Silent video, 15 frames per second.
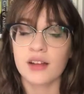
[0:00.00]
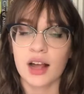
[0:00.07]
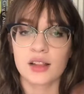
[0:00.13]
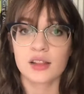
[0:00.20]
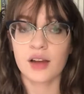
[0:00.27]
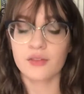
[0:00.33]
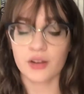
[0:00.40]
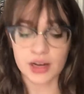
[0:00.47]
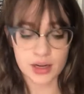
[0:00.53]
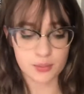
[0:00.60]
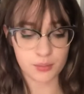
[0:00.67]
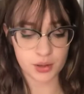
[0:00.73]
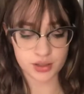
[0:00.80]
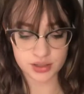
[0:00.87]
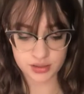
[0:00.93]
I love reading
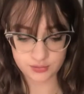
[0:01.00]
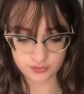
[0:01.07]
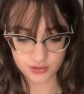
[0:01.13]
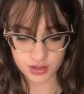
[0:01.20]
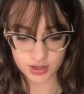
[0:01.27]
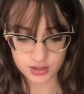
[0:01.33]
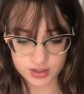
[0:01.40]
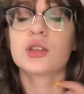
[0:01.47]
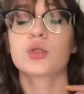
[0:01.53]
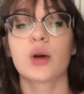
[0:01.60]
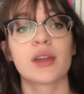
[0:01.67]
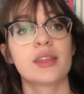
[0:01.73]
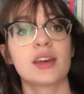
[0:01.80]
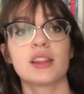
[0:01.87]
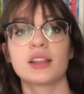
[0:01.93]
books in verse, so I
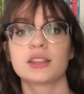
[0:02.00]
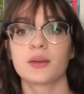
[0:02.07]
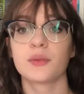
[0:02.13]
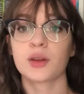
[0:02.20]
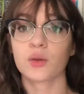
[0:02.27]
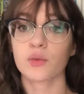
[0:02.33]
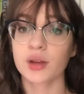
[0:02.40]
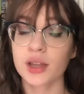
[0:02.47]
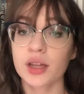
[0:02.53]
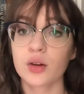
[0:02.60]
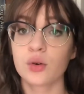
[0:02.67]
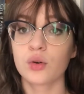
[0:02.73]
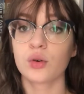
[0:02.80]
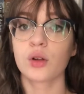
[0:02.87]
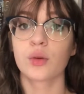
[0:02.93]
think that's something really
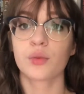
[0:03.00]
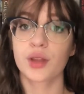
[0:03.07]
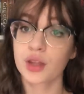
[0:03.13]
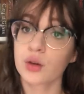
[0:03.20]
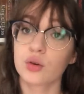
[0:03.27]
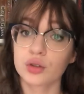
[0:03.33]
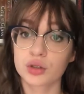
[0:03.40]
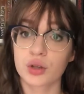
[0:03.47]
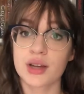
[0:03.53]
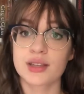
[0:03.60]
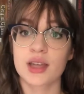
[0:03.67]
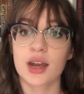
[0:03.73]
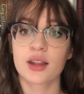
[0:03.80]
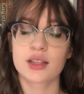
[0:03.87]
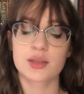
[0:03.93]
cool, a really cool choice
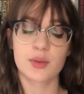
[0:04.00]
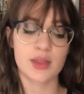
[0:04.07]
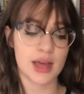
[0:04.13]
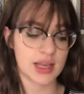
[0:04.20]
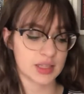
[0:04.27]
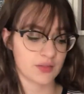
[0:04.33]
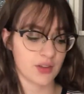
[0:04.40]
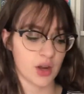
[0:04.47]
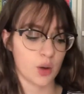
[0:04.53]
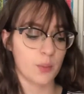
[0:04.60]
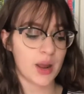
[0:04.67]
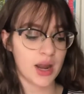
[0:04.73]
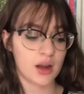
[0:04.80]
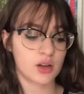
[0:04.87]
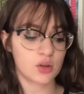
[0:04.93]
that Elizabeth Acevedo
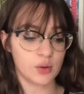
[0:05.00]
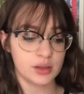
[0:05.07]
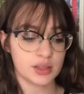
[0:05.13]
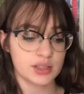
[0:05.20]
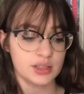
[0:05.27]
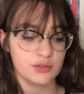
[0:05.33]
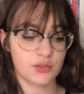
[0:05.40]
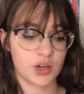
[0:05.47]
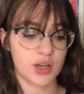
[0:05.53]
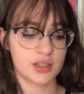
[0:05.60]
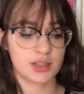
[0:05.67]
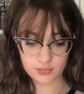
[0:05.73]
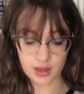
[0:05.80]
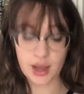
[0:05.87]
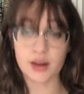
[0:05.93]
made to write this in verse.
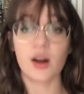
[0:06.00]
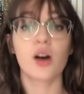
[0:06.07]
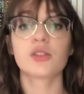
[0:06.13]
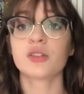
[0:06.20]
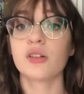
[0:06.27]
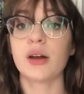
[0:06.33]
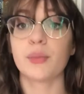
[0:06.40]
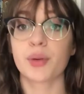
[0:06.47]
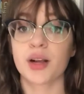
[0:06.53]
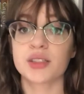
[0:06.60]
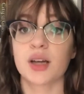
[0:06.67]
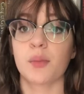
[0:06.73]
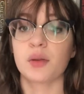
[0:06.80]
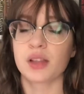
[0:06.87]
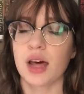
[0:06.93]
And also it brings
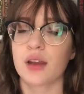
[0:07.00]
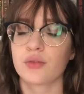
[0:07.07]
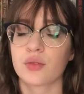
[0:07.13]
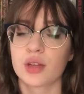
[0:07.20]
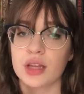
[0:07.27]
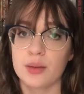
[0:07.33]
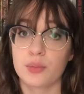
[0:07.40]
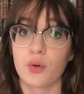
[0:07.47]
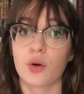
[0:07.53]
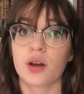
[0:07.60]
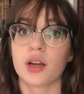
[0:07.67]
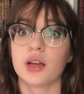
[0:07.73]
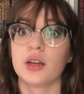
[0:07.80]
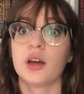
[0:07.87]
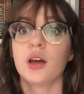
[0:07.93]
up a lot of really
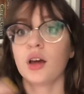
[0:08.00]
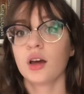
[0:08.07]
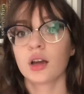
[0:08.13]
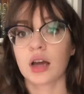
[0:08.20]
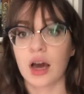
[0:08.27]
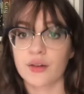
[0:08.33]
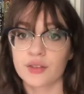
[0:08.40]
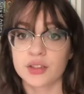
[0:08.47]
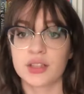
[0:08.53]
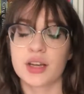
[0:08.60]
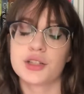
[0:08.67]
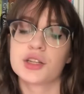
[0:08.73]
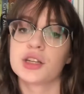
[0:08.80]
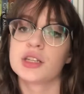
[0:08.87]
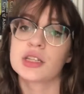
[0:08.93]
important
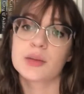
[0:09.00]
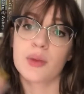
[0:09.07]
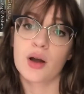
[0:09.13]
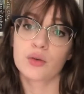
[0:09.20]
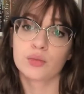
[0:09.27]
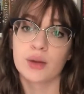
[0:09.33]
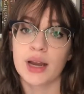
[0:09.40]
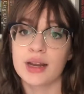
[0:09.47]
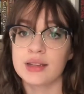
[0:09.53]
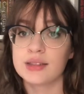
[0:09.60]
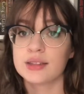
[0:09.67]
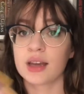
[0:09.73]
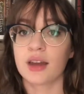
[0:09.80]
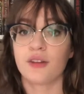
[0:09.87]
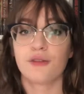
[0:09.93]
conversations about race
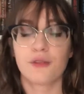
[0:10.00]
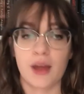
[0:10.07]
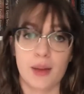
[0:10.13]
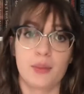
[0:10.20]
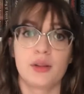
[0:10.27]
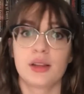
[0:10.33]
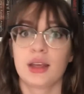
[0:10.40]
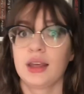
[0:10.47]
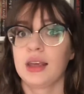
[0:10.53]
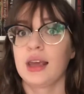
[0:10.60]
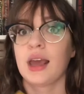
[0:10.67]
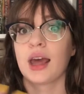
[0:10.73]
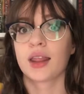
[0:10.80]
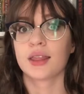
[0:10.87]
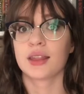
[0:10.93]
and family
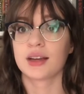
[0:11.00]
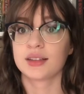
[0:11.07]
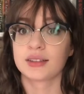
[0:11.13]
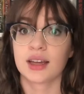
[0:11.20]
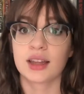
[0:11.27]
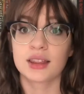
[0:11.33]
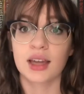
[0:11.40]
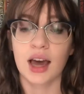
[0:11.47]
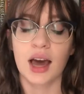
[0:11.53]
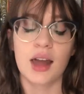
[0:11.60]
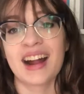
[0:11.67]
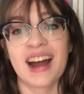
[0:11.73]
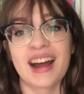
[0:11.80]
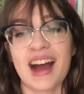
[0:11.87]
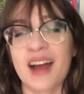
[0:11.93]
and things like that.
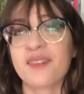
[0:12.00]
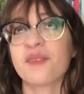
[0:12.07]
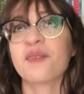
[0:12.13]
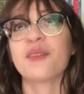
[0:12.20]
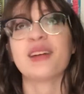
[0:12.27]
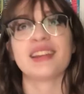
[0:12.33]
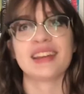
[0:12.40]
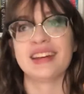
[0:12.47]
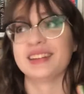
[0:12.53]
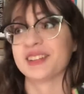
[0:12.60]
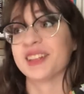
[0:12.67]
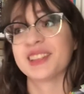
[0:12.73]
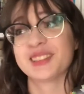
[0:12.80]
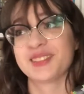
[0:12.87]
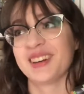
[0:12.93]
I, I really enjoy
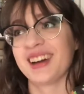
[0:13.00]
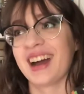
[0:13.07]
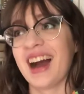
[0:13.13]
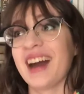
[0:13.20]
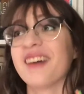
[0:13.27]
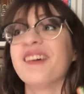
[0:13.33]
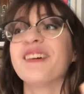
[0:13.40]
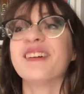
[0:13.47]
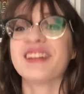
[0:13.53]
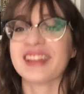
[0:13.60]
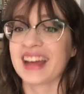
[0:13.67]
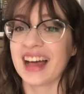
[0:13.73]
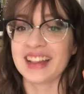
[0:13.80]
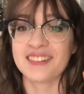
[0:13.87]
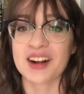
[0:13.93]
this book. I really
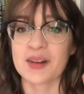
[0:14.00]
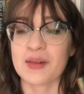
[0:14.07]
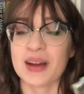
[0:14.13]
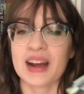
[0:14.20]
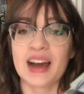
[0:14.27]
highly recommend it.